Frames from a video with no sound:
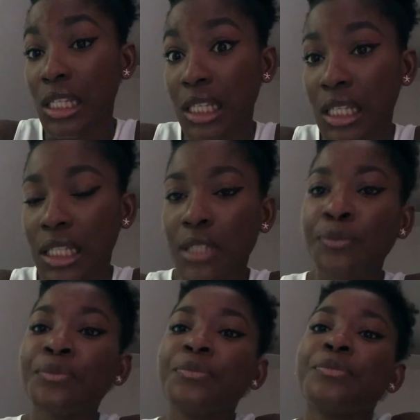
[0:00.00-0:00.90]
city,
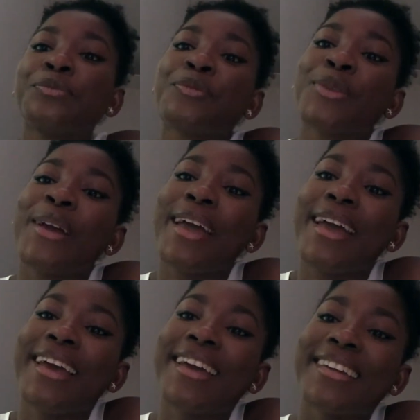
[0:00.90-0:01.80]

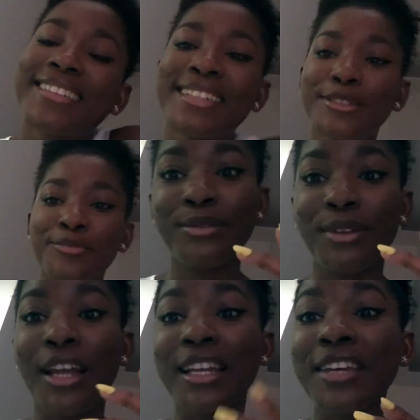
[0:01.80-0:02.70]
and
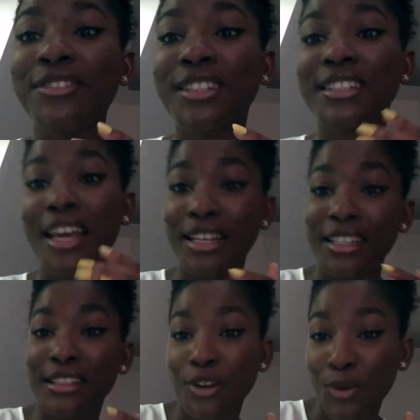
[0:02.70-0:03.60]
I lived
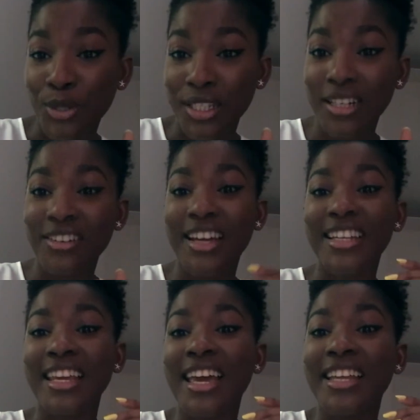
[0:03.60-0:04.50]
in a hostel,
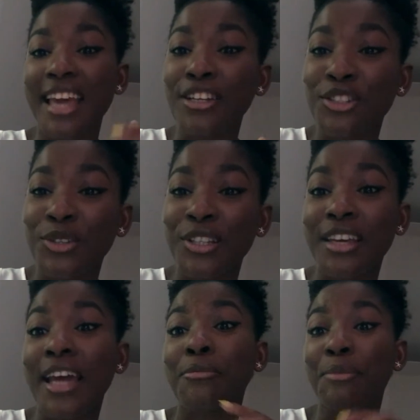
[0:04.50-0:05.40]
and next to it they
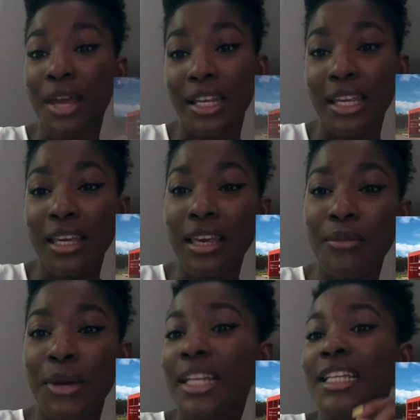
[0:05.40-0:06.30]
had Penny.
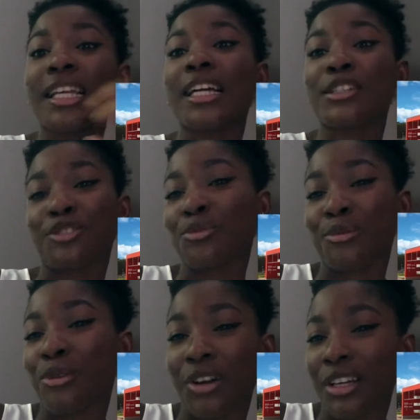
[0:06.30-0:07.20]
Penny is like a
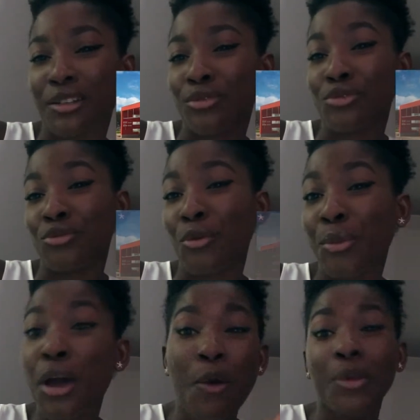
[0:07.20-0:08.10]
supermarket shop
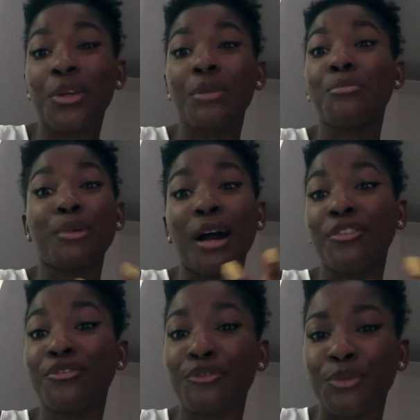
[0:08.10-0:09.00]
where you can buy
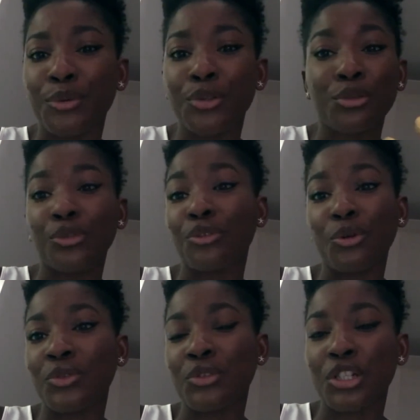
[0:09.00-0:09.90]
food, a
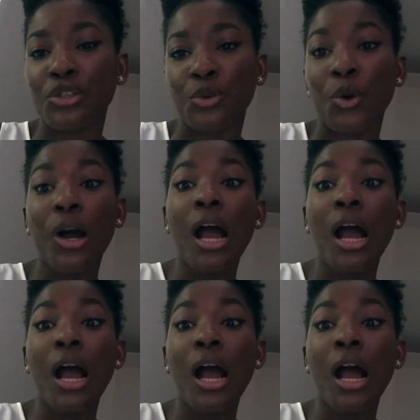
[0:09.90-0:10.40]
grocery store,